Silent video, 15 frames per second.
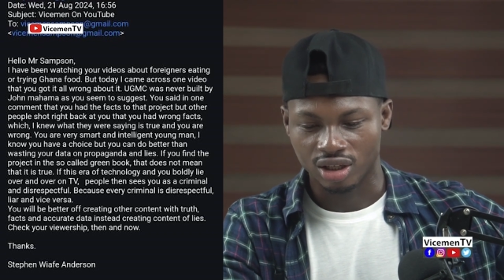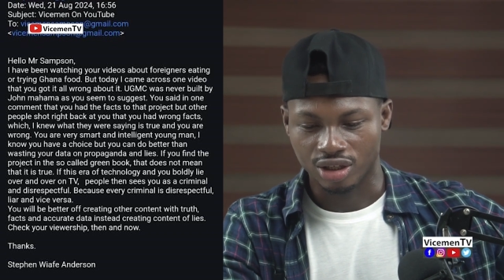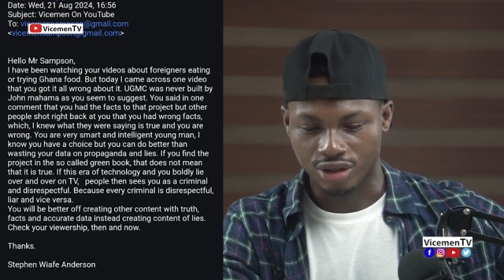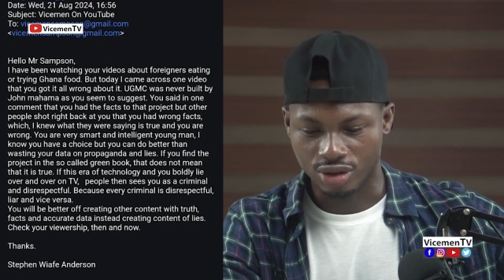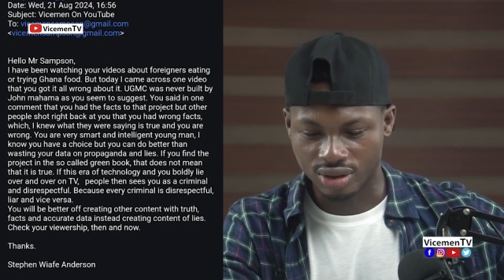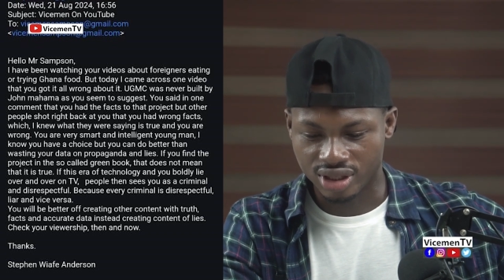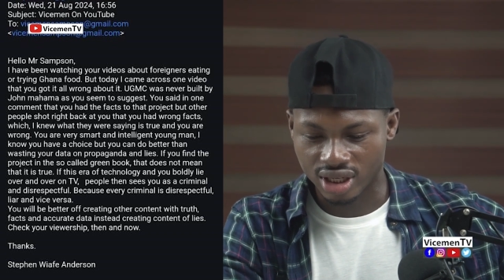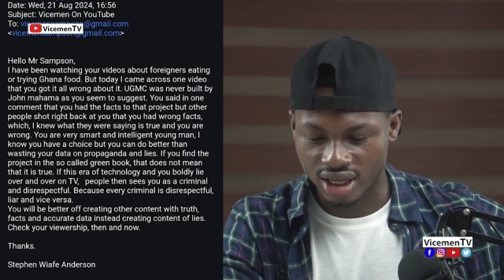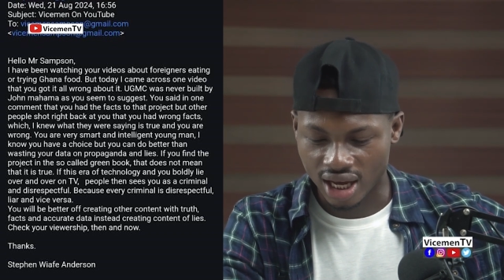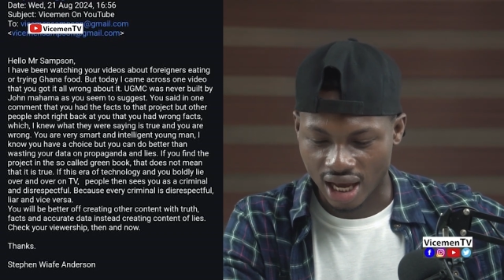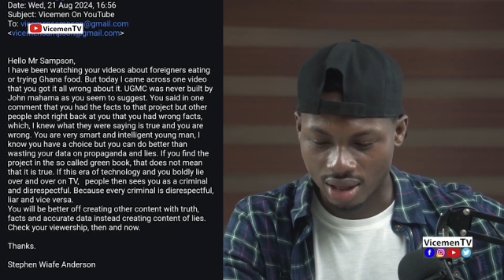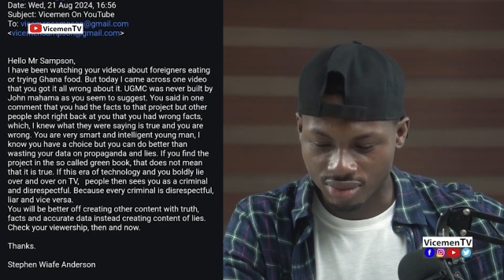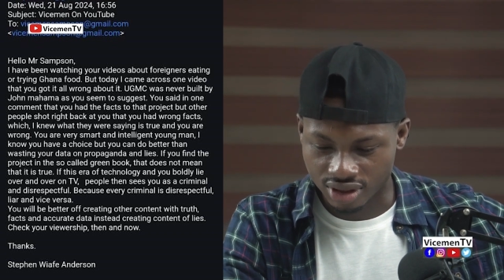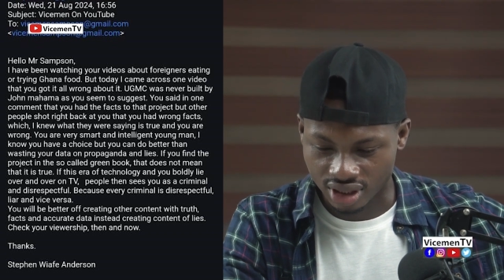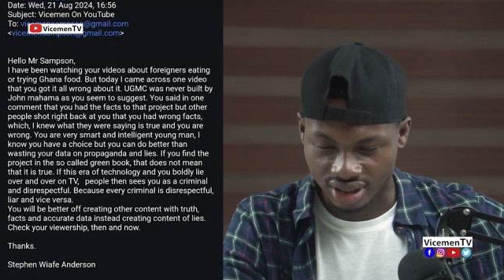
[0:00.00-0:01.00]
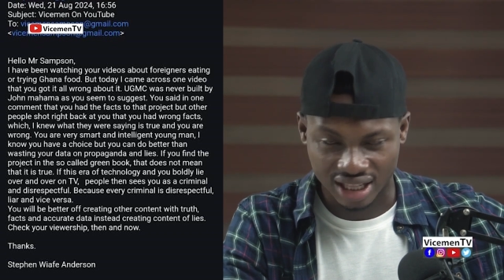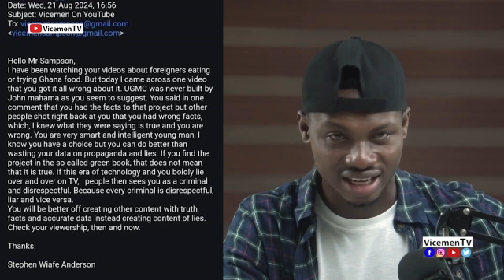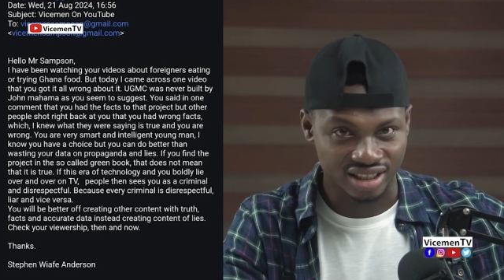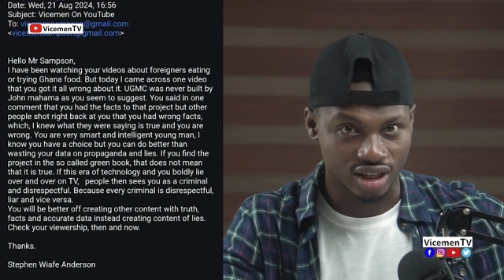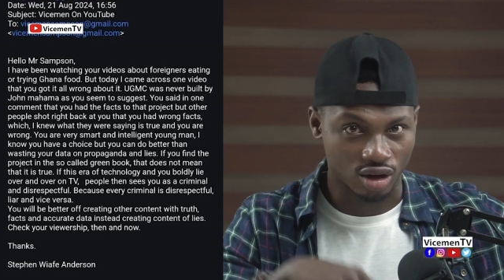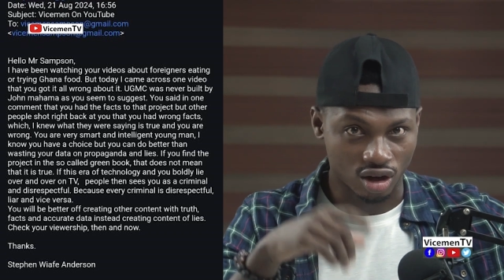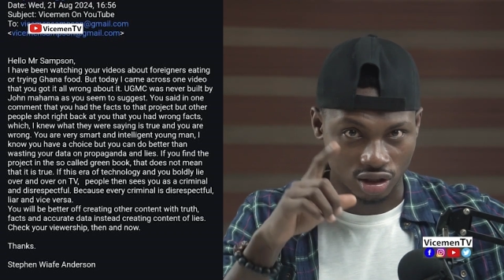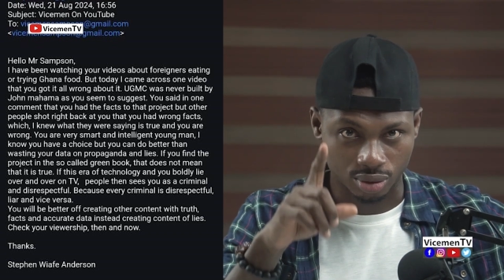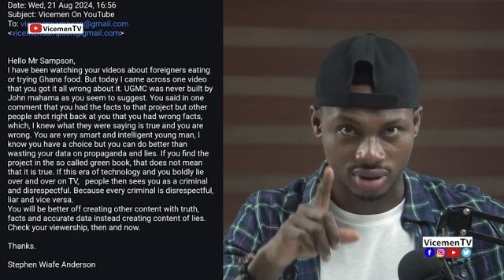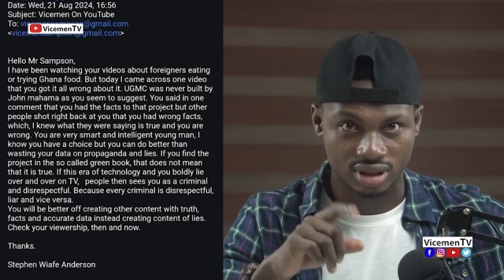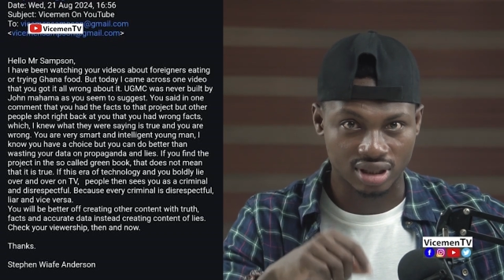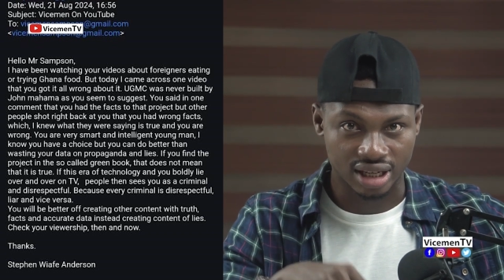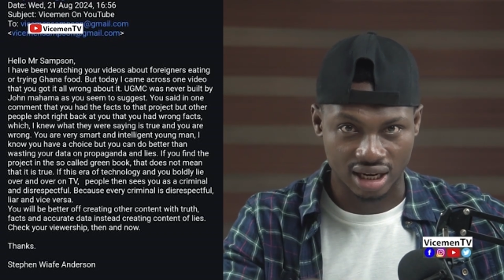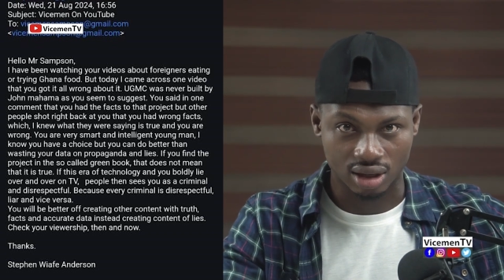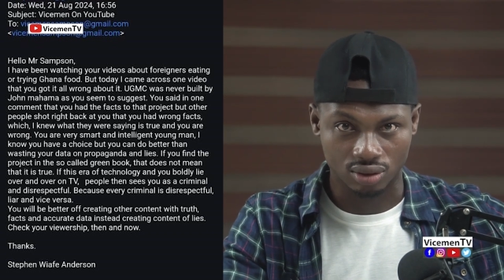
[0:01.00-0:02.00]
UGMC, that is the hospital
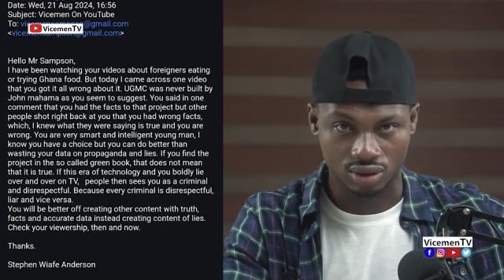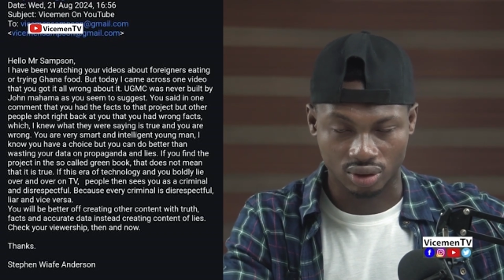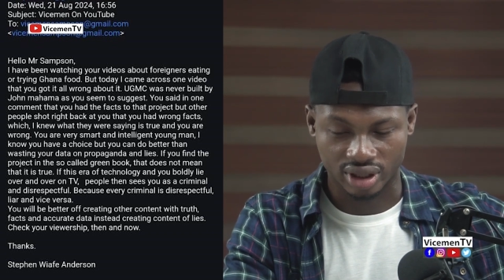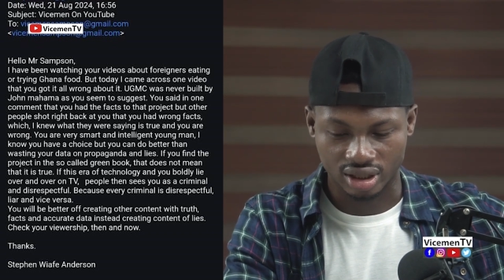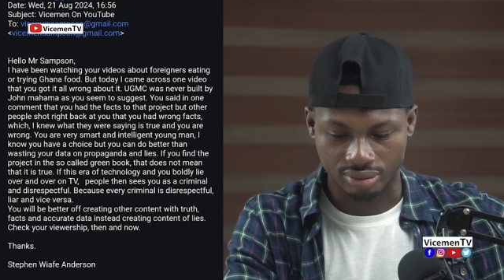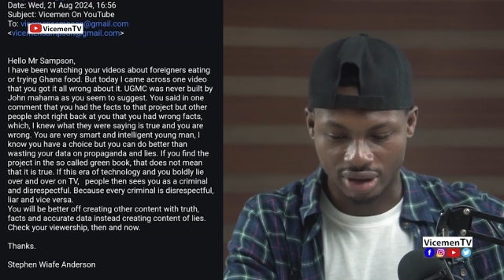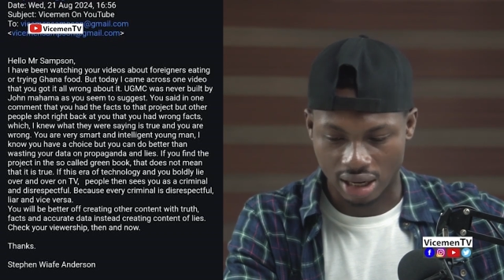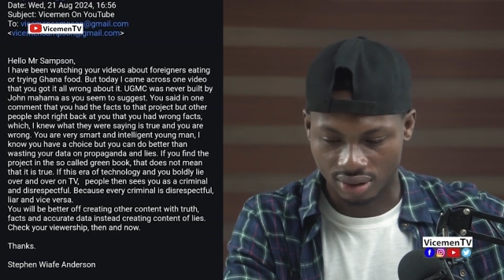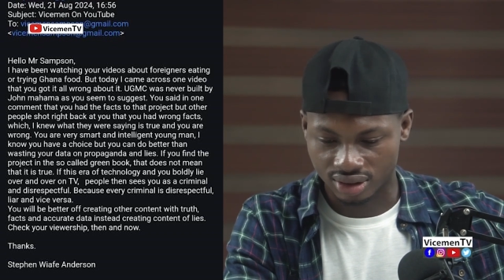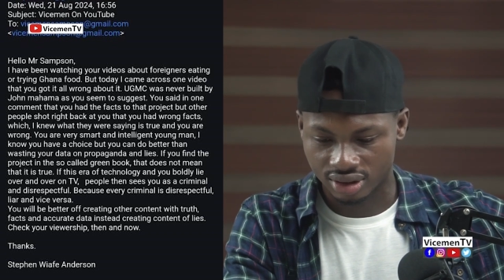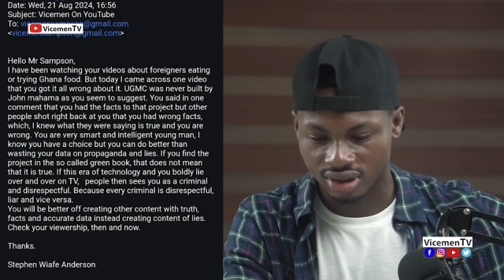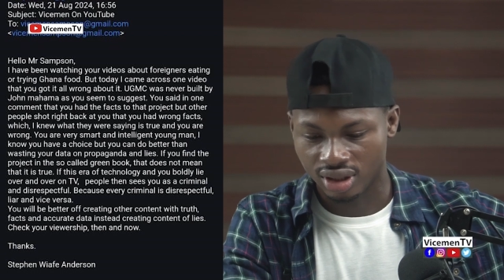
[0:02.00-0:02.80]
that I was talking about.